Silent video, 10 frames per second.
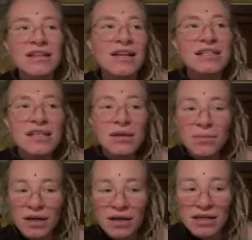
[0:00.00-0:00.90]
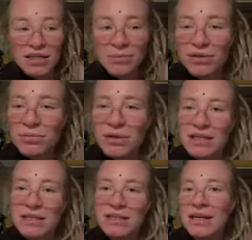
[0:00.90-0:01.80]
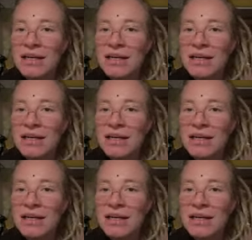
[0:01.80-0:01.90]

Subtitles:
There is some experiments.